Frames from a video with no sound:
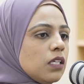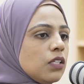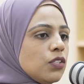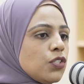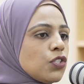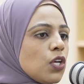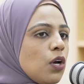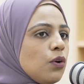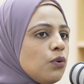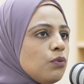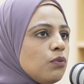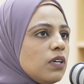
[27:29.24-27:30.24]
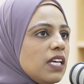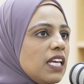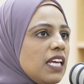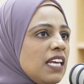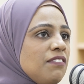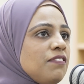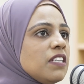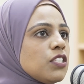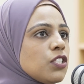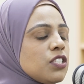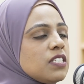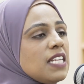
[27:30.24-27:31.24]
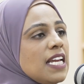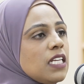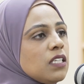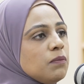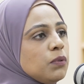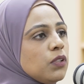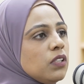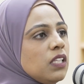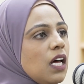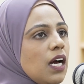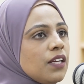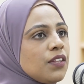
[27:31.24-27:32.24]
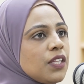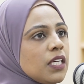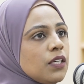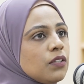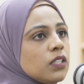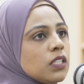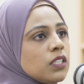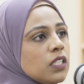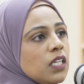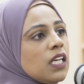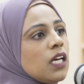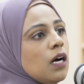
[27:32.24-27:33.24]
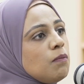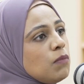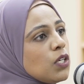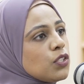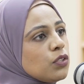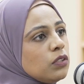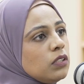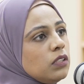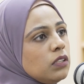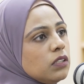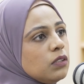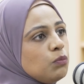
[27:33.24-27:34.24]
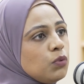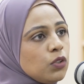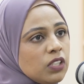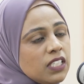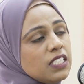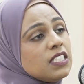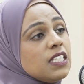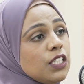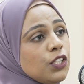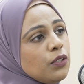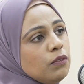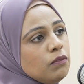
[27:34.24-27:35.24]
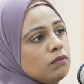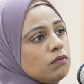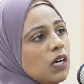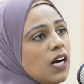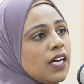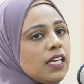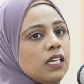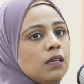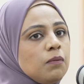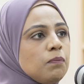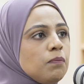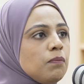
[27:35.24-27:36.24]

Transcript: So if it's sustainable, I think the Tariqa model will continue, i.e.